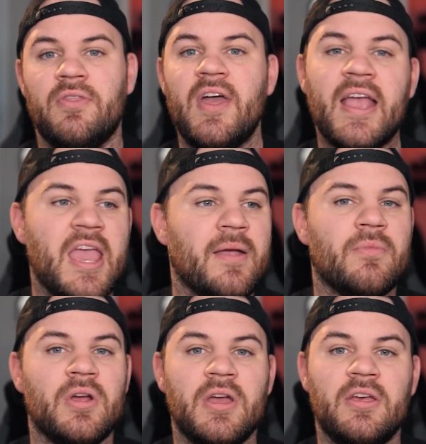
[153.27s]
That
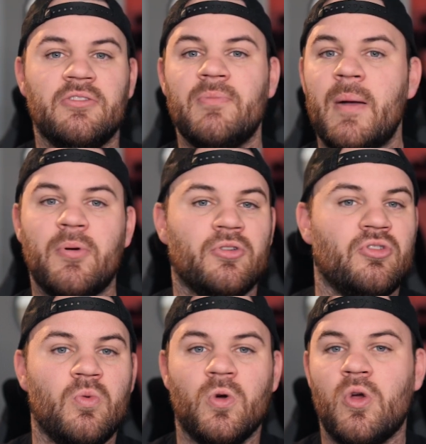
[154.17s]
camera is my
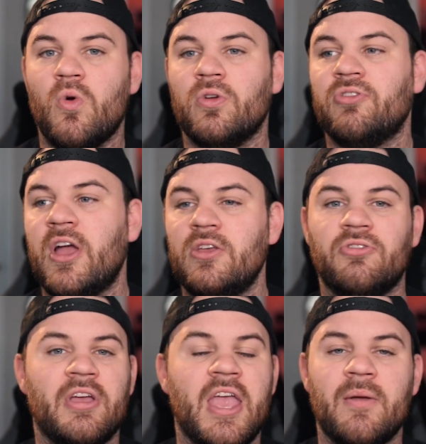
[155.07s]
personal workhorse. I
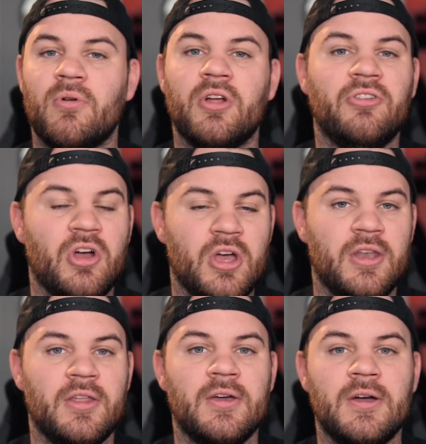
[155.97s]
use that camera a ton.